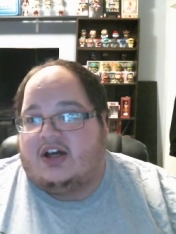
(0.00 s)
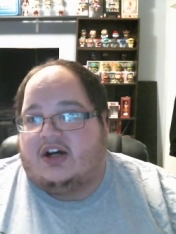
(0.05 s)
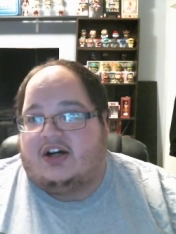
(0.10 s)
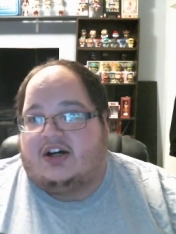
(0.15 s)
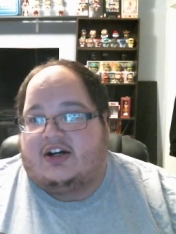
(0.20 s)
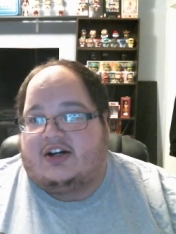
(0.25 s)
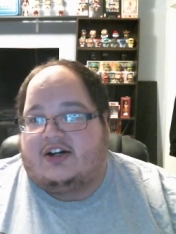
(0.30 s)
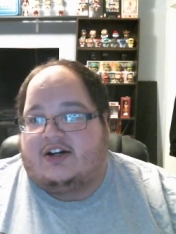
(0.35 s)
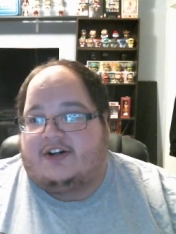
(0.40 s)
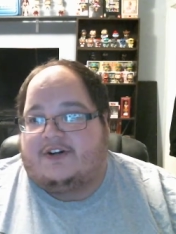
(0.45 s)

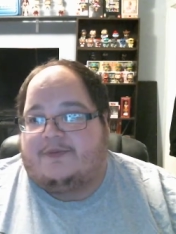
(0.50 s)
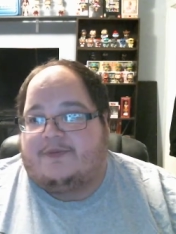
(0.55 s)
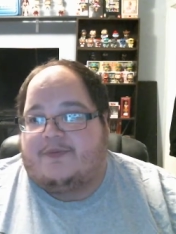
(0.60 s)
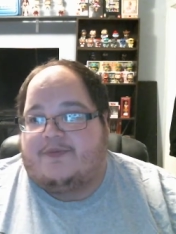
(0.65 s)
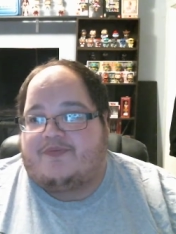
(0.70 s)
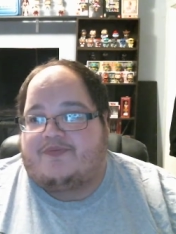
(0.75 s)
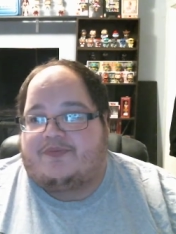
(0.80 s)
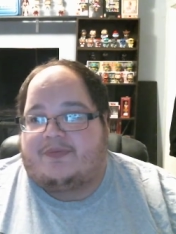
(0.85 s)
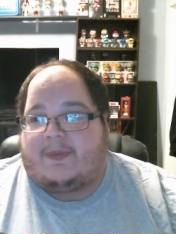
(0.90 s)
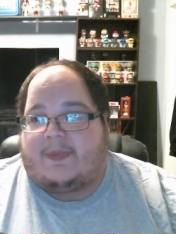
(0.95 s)

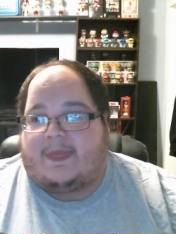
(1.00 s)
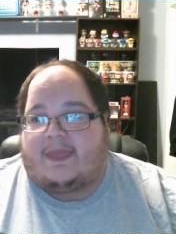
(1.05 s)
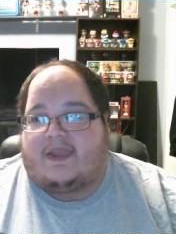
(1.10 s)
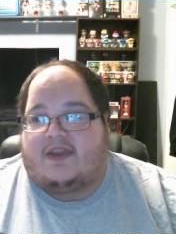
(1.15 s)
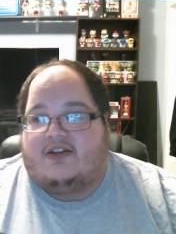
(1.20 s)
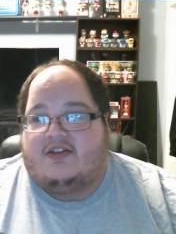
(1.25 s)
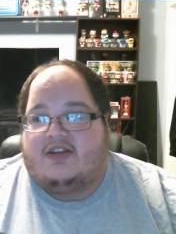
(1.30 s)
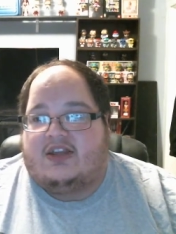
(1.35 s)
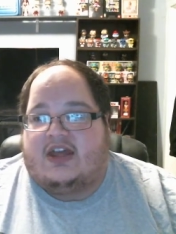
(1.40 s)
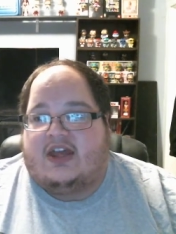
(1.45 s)

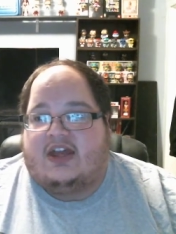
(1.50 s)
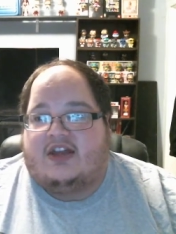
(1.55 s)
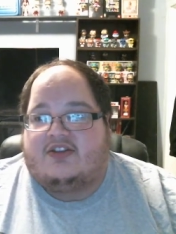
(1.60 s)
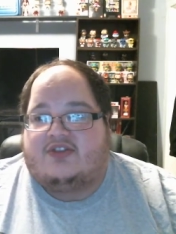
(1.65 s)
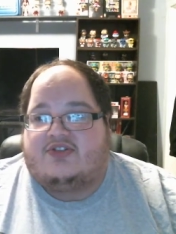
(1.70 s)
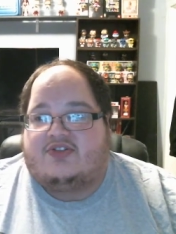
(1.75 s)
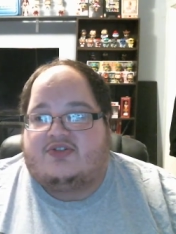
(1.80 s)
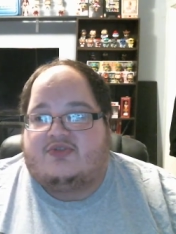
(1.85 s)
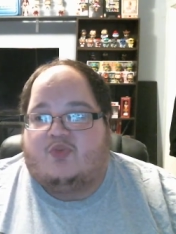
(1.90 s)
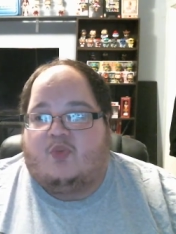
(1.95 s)
At
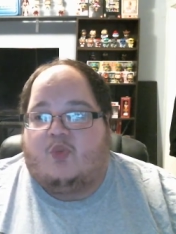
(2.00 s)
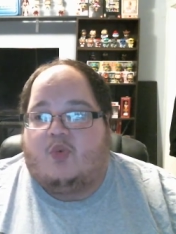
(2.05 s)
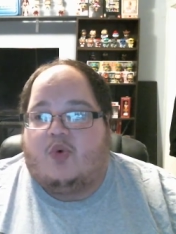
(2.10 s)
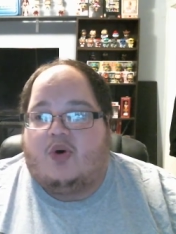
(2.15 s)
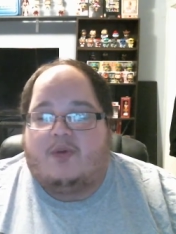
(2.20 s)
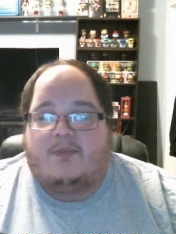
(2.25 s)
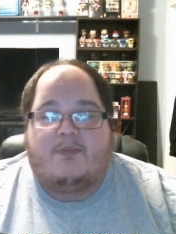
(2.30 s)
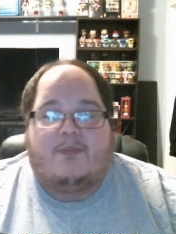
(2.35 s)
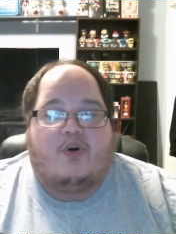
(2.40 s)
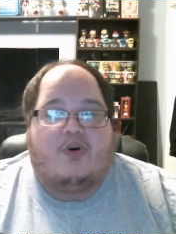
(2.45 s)

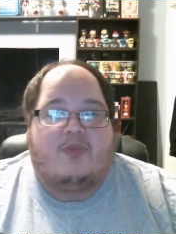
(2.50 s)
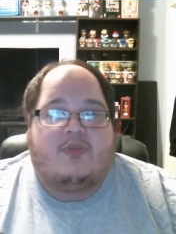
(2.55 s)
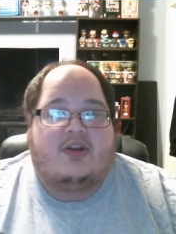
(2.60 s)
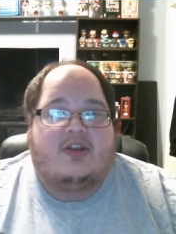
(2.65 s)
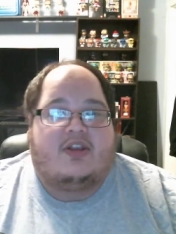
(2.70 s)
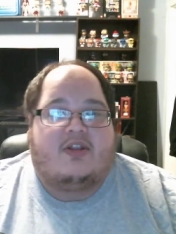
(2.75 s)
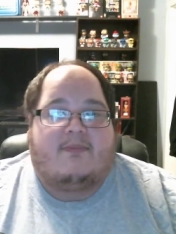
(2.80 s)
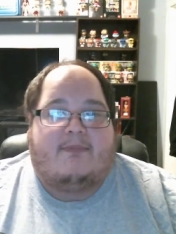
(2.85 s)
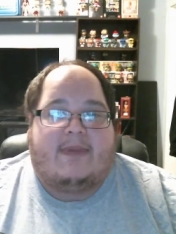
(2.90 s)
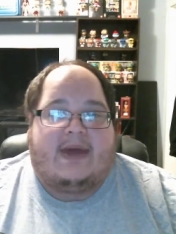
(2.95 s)
one moment
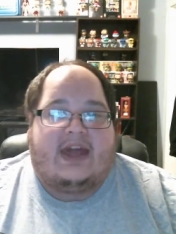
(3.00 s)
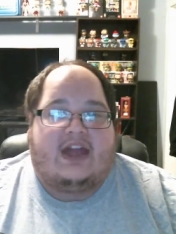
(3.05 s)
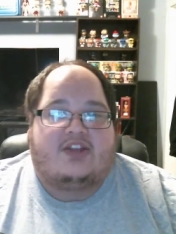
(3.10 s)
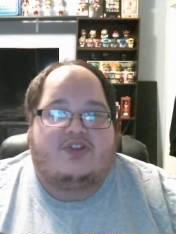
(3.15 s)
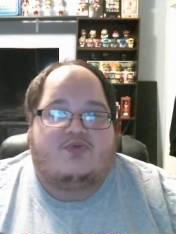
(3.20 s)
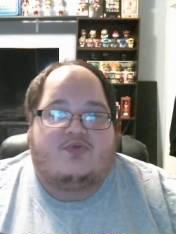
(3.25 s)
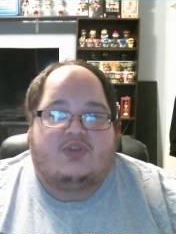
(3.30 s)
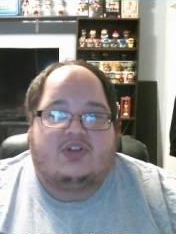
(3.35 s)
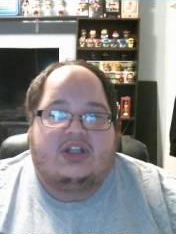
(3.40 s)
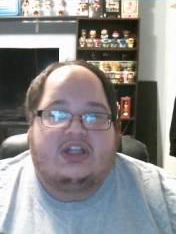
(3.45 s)
of the
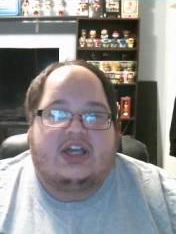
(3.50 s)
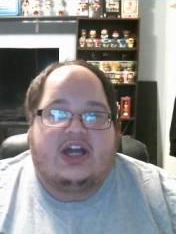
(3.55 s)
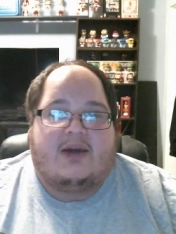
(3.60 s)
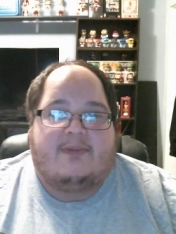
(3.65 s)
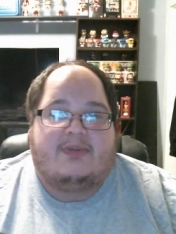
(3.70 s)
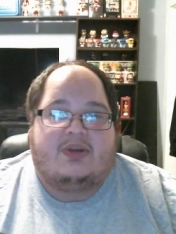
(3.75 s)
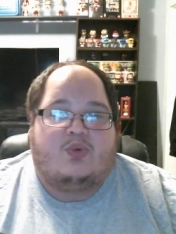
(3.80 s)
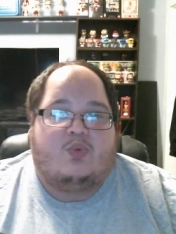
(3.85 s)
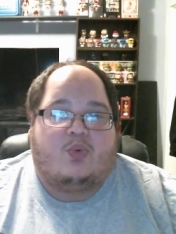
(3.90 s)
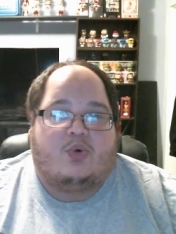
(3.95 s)
match really
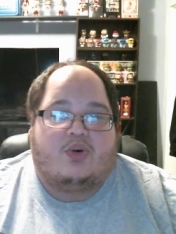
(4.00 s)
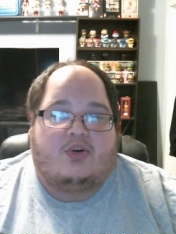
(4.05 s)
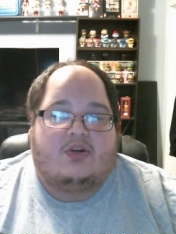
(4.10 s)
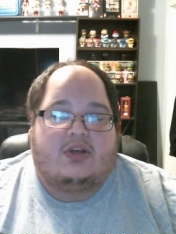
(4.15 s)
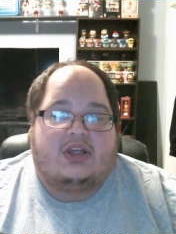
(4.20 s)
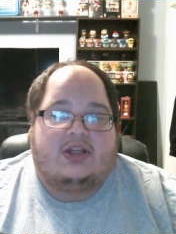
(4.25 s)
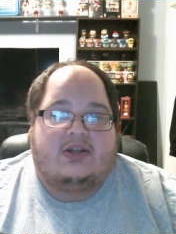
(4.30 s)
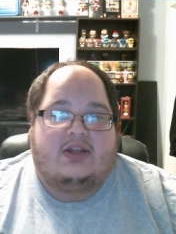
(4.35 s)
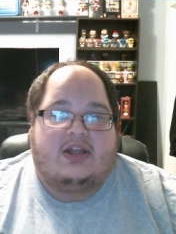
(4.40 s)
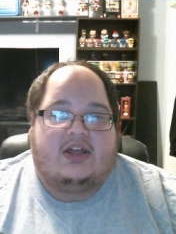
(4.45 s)
got me
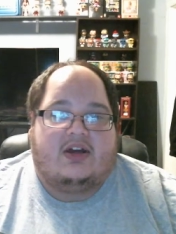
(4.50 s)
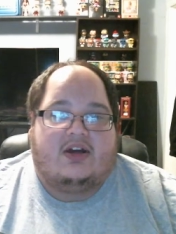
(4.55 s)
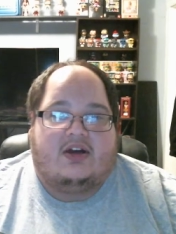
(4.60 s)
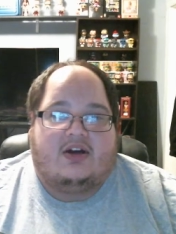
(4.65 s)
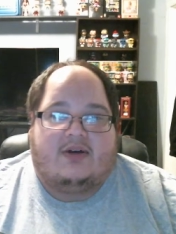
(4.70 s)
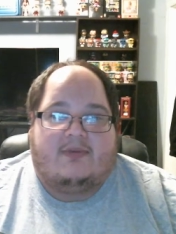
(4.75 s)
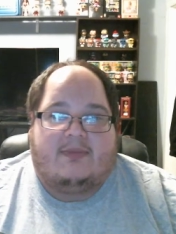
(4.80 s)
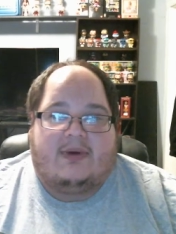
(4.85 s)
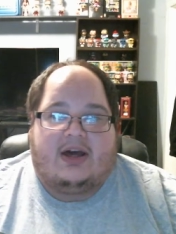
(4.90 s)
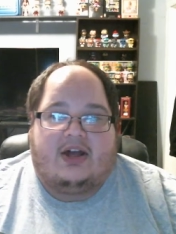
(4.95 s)
worried.
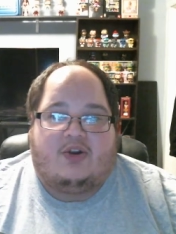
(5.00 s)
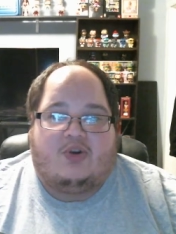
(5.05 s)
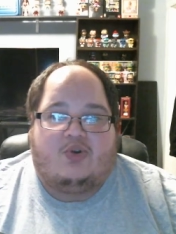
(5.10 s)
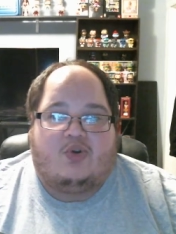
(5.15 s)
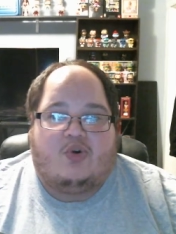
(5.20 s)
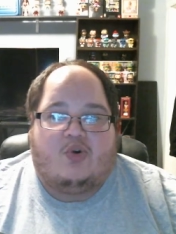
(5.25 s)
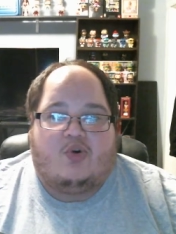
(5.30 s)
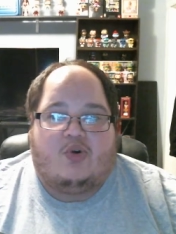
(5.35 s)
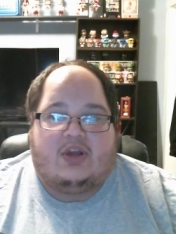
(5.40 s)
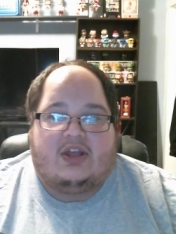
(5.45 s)
I don't
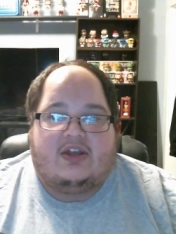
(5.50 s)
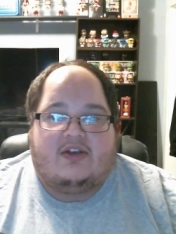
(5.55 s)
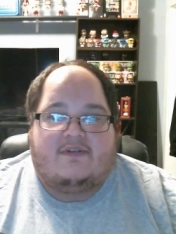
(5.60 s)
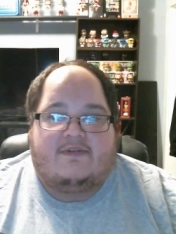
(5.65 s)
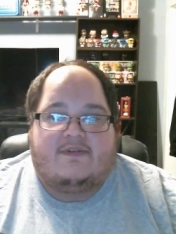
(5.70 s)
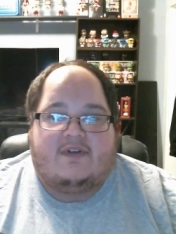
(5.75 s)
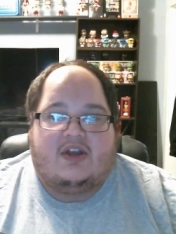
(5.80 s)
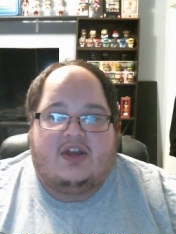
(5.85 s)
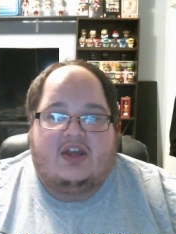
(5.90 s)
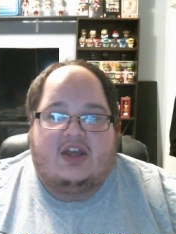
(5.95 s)
know
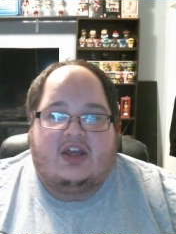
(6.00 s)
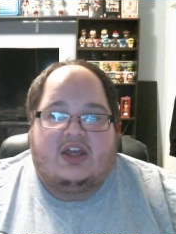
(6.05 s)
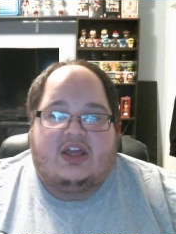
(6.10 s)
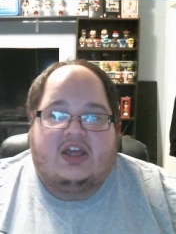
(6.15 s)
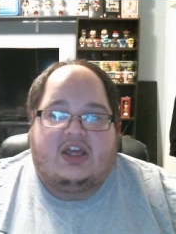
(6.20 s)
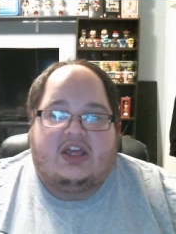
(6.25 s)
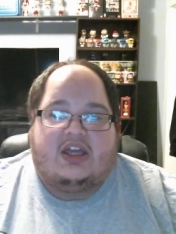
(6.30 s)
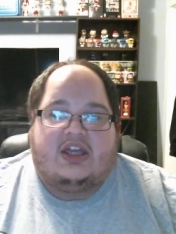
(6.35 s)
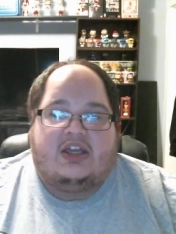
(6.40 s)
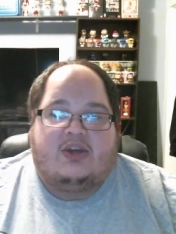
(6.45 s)
if
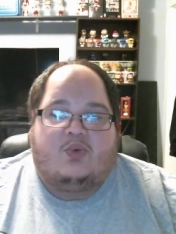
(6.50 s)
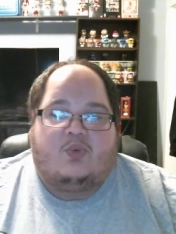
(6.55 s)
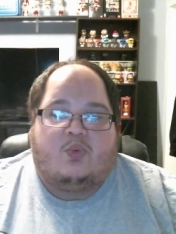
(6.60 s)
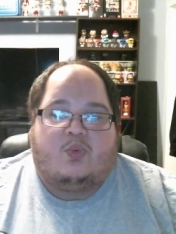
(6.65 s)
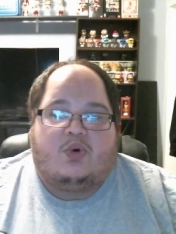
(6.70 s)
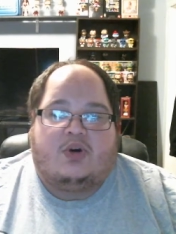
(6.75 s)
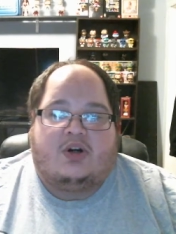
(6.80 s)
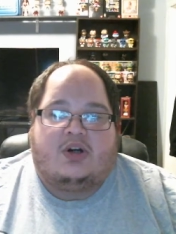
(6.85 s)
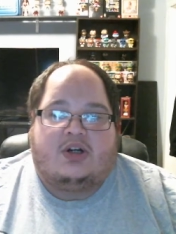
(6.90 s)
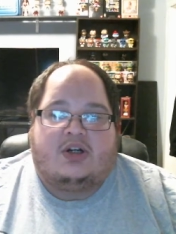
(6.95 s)
it
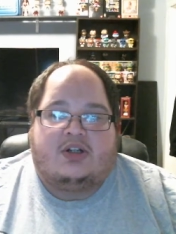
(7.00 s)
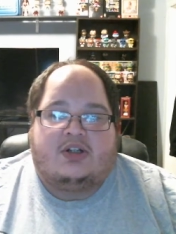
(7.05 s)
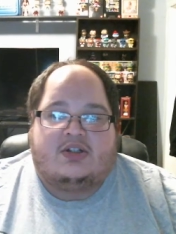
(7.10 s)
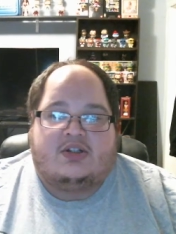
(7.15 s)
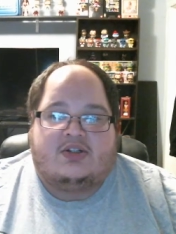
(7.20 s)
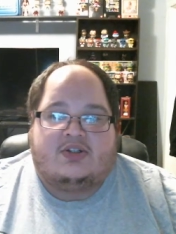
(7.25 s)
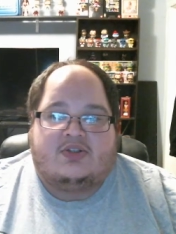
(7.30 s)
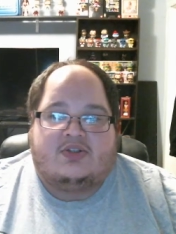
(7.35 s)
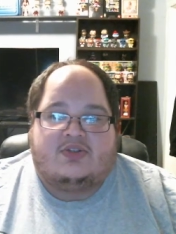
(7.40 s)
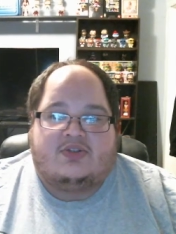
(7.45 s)

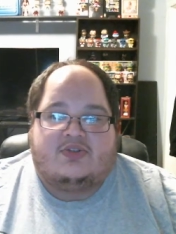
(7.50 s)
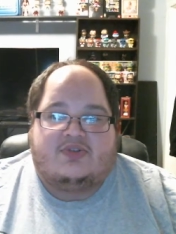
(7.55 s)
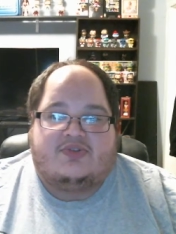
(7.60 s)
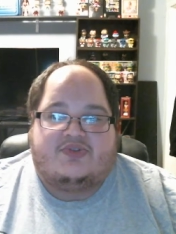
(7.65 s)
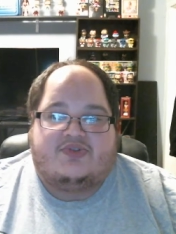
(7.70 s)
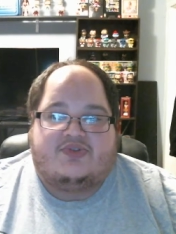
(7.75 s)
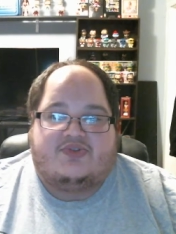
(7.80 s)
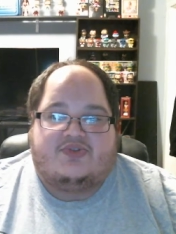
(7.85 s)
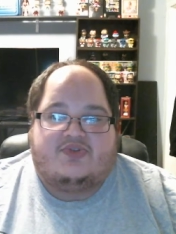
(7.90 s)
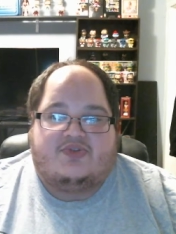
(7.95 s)

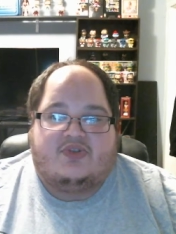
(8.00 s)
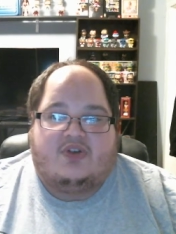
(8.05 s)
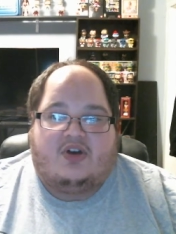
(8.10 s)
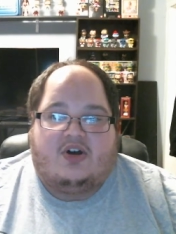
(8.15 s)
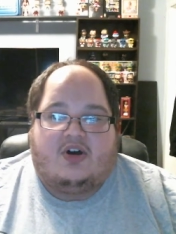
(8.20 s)
was